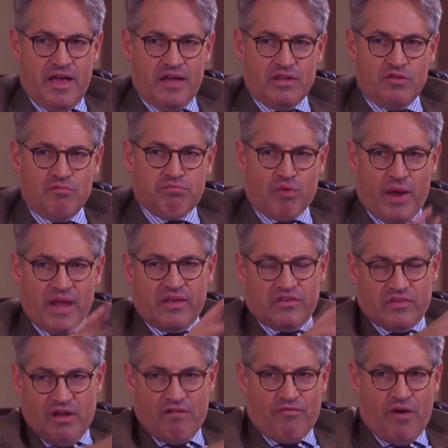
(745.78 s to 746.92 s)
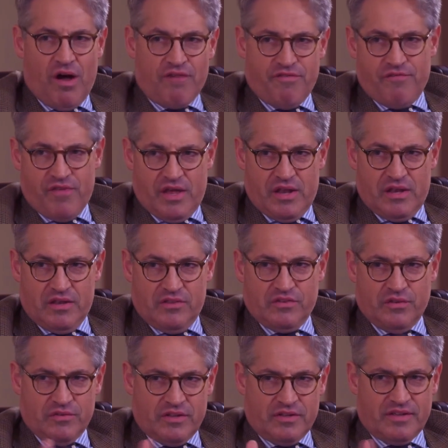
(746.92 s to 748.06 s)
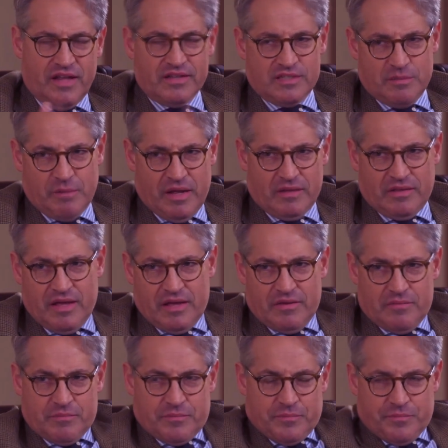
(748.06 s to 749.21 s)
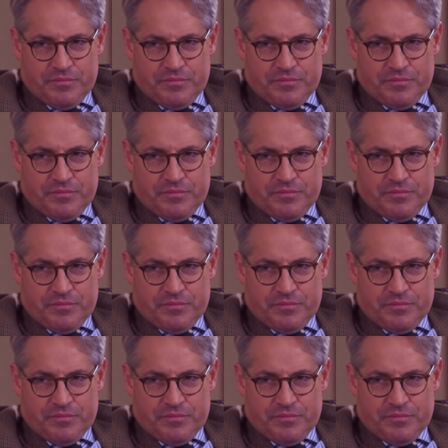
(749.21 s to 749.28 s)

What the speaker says: and you break stuff off of it. So tell us about that.